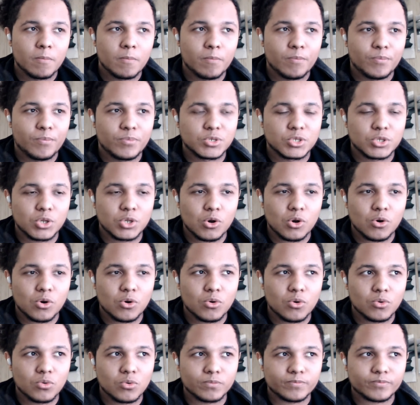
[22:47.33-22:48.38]
So
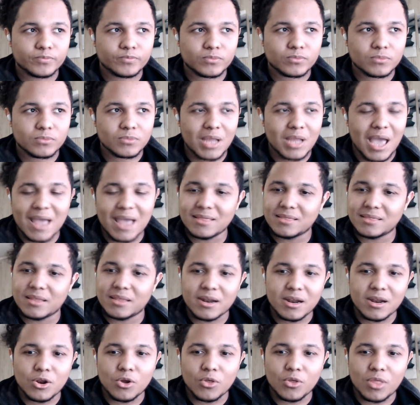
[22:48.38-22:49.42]
I
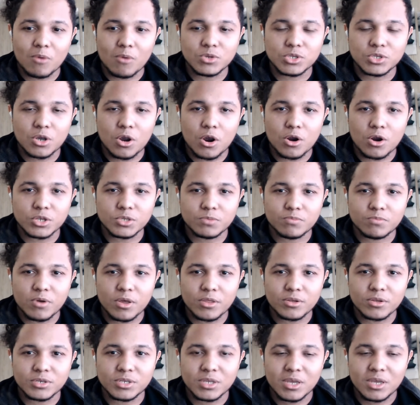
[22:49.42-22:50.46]
didn't know that was Karna's
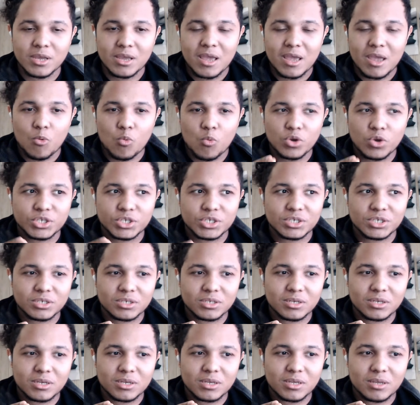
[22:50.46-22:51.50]
brothers, which
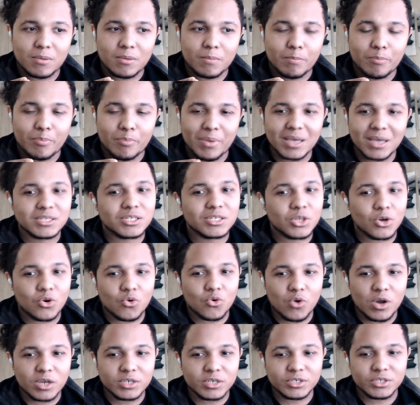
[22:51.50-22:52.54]
begs the
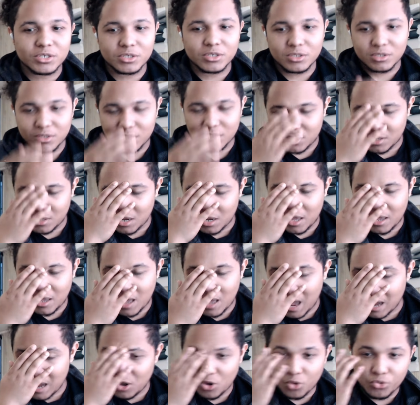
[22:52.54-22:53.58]
question. Like,
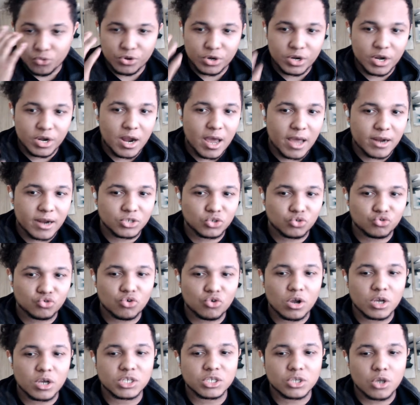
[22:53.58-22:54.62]
I know they're not as
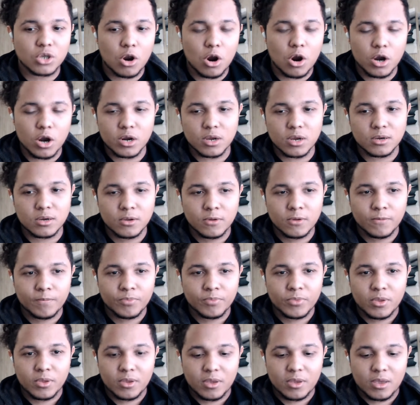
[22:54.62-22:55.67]
strong as Karna,
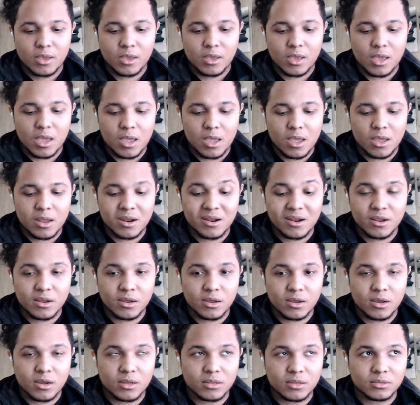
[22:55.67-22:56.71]
and
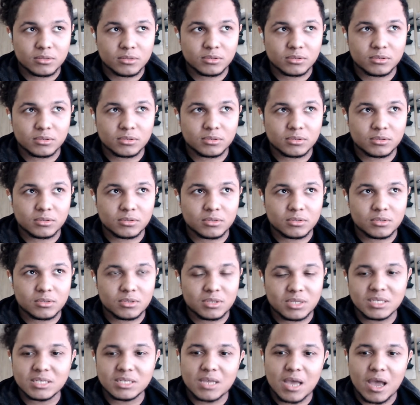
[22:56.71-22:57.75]

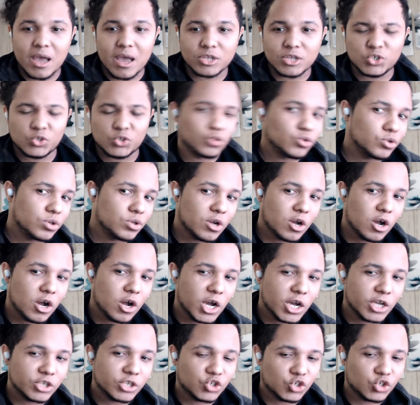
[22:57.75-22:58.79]
this guy
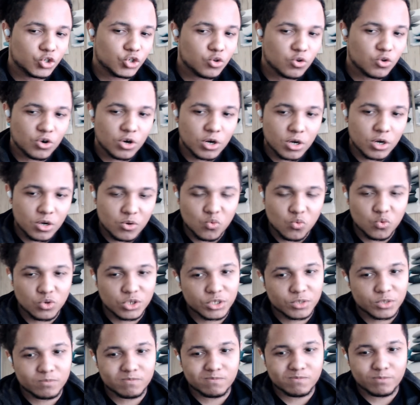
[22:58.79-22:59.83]
Jura
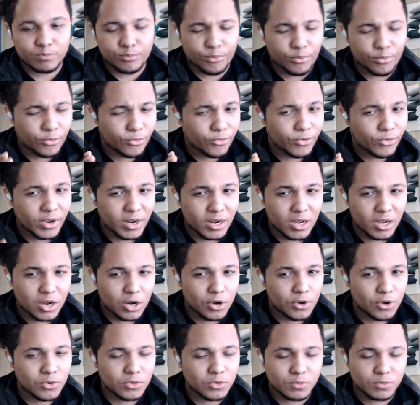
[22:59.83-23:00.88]
was pretty
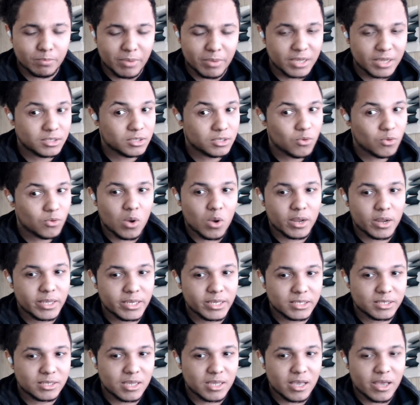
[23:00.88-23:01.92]
close based on he
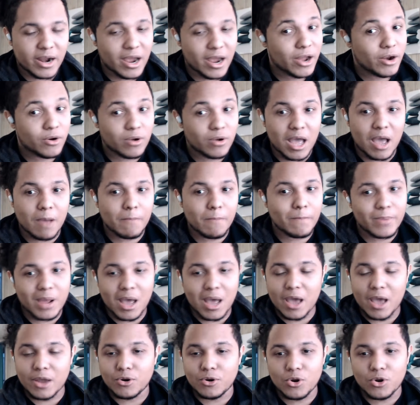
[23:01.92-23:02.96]
said. I
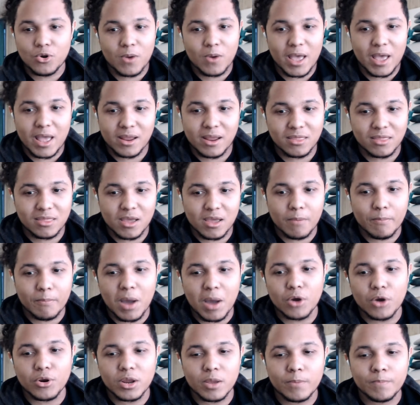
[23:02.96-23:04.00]
don't know anything
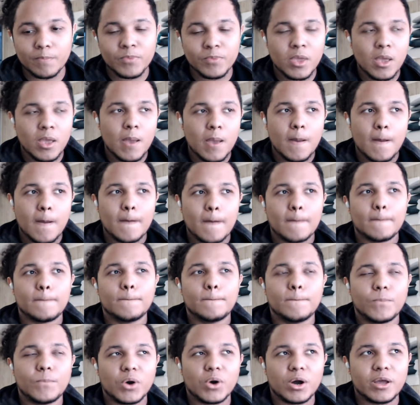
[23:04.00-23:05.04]
about him,
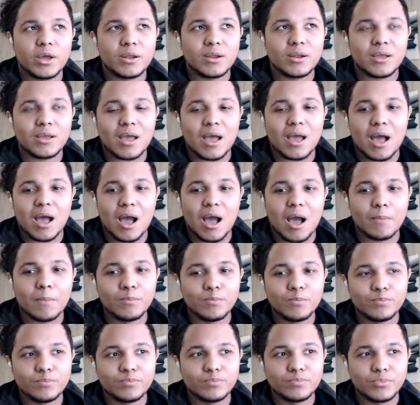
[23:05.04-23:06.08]
but I'm
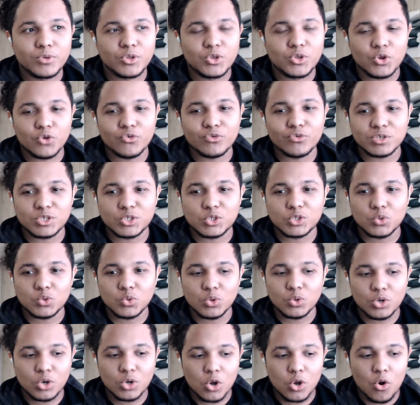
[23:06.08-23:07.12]
curious to
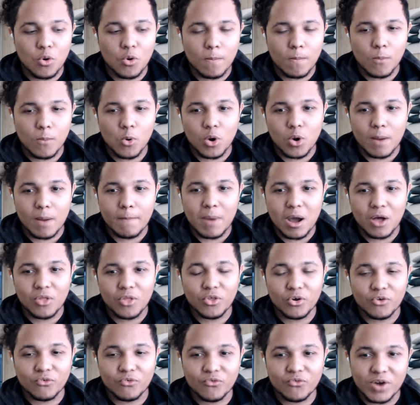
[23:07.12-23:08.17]
know more about
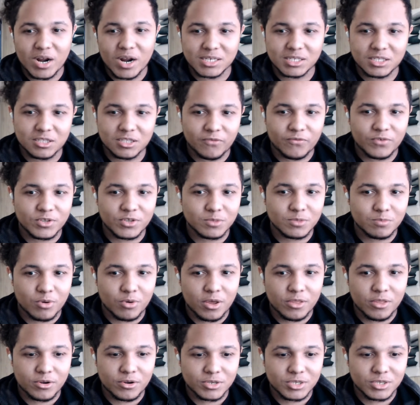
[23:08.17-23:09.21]
the rest of his
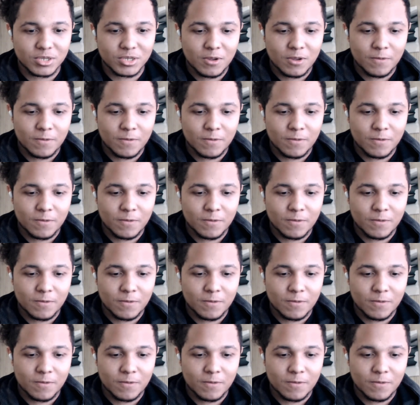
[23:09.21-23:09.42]
brothers.